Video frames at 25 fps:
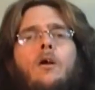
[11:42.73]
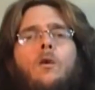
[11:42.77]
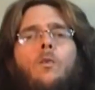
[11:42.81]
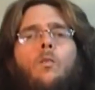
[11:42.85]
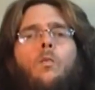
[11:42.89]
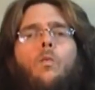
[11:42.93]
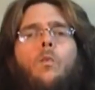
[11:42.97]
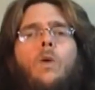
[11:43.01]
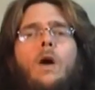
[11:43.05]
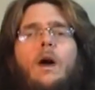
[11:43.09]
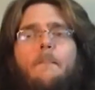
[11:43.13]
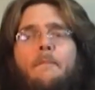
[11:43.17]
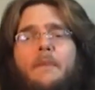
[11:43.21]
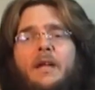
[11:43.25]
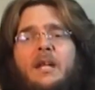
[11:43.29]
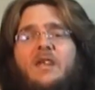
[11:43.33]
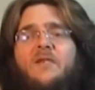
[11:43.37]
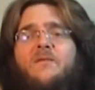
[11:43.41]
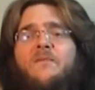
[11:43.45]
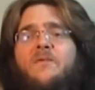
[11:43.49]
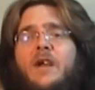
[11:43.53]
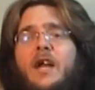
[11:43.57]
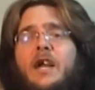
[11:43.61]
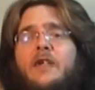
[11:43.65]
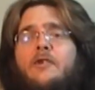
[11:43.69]
While many
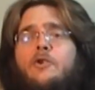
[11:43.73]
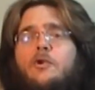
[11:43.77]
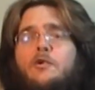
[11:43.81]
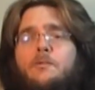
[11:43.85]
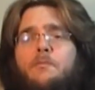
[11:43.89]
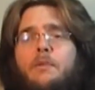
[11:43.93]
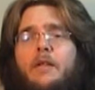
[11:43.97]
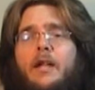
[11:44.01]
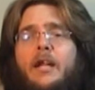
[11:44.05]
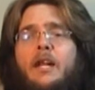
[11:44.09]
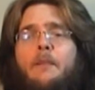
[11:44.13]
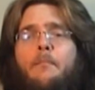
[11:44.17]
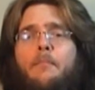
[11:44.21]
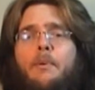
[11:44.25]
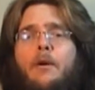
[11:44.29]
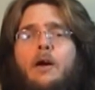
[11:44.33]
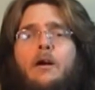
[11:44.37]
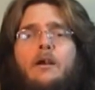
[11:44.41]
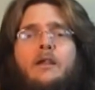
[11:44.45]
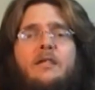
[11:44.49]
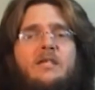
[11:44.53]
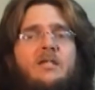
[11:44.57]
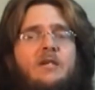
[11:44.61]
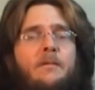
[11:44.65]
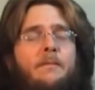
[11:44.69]
factors played a part
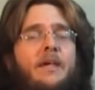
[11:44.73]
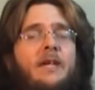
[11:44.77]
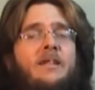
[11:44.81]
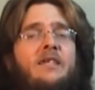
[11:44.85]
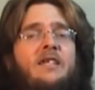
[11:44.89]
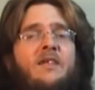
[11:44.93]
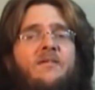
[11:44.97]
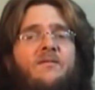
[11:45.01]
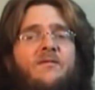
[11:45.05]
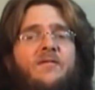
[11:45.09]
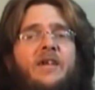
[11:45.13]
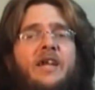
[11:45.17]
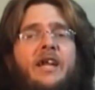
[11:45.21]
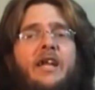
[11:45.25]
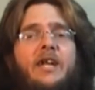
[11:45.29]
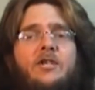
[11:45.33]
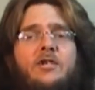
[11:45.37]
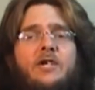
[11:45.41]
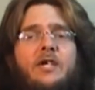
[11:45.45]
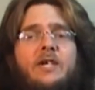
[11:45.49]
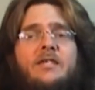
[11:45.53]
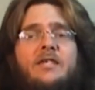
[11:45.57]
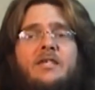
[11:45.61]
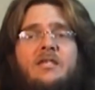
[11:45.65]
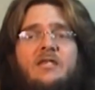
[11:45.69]
in cementing
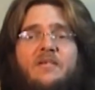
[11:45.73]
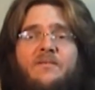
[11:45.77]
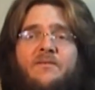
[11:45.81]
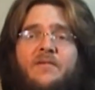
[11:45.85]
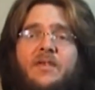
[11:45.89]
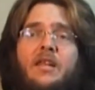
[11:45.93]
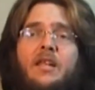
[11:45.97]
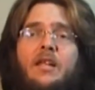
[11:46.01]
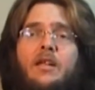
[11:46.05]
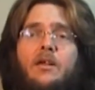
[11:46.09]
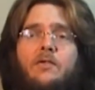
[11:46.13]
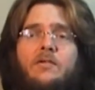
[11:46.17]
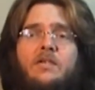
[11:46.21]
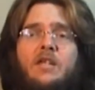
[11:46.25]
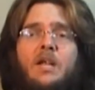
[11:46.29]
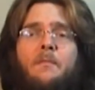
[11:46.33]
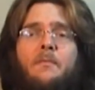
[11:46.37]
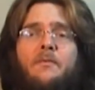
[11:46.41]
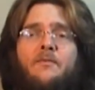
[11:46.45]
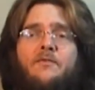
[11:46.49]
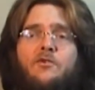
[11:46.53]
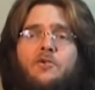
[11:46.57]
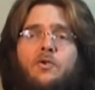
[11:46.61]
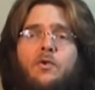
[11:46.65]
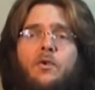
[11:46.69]
VHS as the videotape
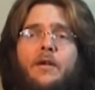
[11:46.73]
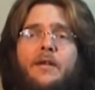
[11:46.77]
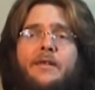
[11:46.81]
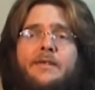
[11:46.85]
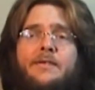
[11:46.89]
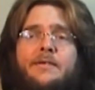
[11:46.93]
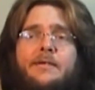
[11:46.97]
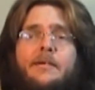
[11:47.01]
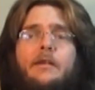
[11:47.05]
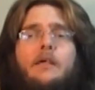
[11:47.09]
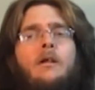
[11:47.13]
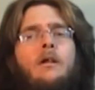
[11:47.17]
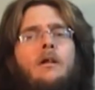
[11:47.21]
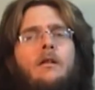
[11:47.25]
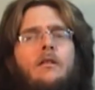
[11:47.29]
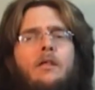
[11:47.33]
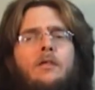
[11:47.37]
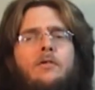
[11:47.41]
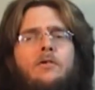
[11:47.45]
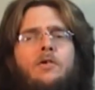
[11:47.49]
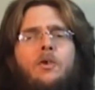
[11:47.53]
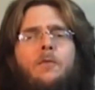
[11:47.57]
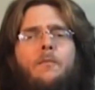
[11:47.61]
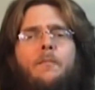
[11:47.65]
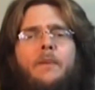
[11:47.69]
of choice, the
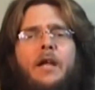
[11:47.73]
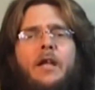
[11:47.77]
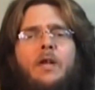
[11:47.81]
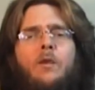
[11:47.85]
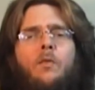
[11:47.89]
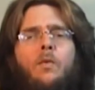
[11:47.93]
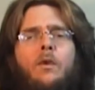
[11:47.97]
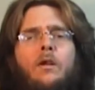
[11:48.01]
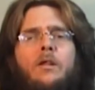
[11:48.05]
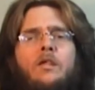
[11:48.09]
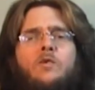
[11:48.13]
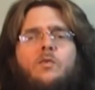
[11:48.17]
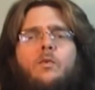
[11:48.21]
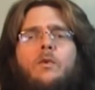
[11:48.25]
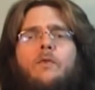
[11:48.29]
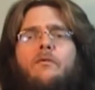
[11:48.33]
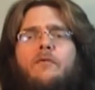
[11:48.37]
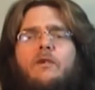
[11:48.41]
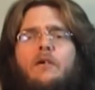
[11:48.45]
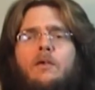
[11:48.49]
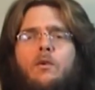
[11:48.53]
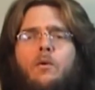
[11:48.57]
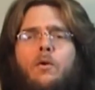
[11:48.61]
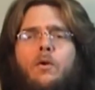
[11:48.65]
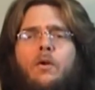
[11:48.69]
two main ones were
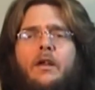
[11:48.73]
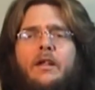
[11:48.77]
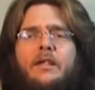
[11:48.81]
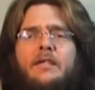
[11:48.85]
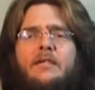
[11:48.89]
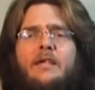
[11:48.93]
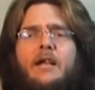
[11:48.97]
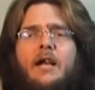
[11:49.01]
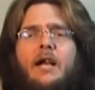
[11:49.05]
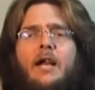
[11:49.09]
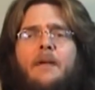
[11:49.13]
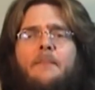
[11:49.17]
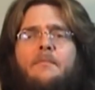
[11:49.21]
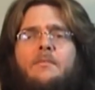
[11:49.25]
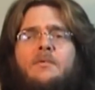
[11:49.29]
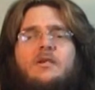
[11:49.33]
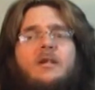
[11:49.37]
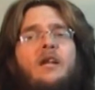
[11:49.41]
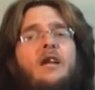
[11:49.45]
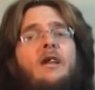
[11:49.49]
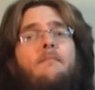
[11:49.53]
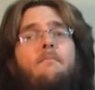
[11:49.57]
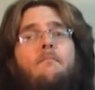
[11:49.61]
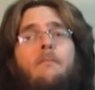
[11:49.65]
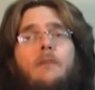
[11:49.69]
recording times
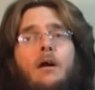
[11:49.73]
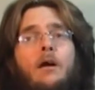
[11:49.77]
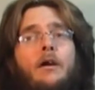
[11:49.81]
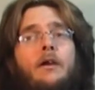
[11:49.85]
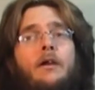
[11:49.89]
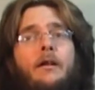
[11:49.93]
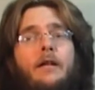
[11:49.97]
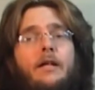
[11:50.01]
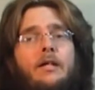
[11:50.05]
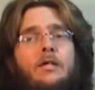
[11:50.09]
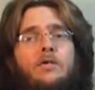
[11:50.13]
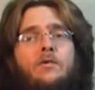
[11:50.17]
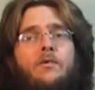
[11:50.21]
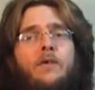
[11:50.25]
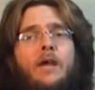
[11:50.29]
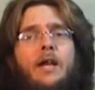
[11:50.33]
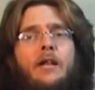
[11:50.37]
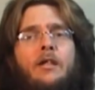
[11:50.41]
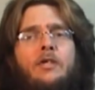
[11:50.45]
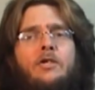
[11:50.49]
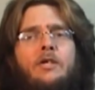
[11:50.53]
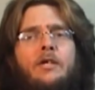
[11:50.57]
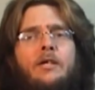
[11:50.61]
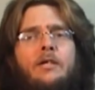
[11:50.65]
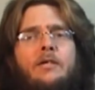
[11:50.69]
and marketing
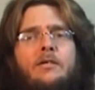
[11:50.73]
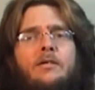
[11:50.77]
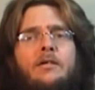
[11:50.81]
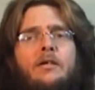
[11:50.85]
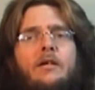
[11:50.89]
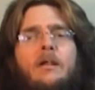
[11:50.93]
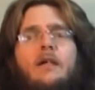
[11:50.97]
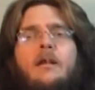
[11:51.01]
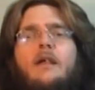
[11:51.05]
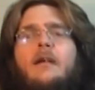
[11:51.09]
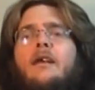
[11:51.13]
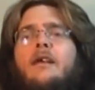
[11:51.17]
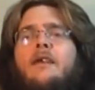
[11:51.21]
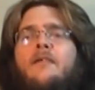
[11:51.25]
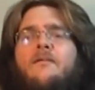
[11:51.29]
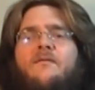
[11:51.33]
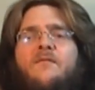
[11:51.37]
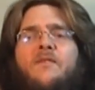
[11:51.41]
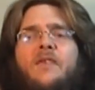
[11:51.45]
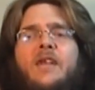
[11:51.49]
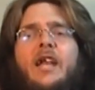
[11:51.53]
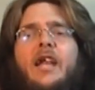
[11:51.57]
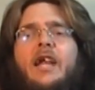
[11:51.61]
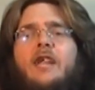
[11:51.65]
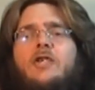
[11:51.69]
strategies.
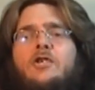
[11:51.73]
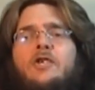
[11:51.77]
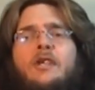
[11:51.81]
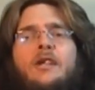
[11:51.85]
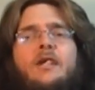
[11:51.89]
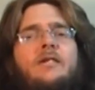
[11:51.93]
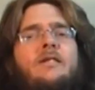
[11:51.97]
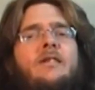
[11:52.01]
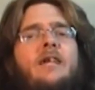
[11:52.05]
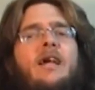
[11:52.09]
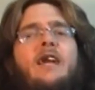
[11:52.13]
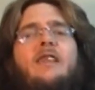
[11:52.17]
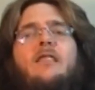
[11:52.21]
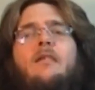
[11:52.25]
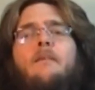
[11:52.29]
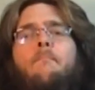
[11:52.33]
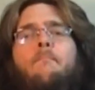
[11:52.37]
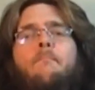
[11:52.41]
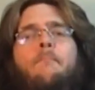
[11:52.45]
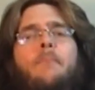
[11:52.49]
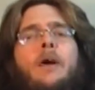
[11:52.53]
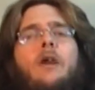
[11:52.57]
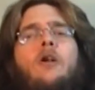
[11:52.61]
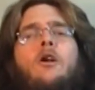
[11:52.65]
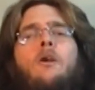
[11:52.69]
VHS had the
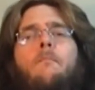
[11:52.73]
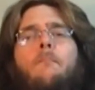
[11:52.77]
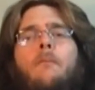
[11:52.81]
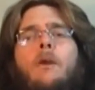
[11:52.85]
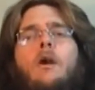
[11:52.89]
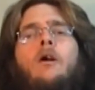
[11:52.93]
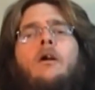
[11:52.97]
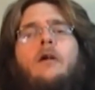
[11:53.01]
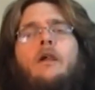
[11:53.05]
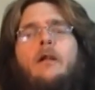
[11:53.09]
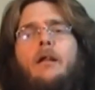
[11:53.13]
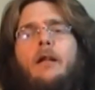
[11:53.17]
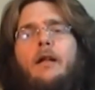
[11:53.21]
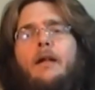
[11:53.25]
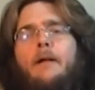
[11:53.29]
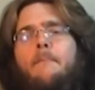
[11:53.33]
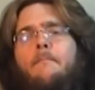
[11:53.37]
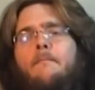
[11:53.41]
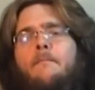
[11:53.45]
better marketing.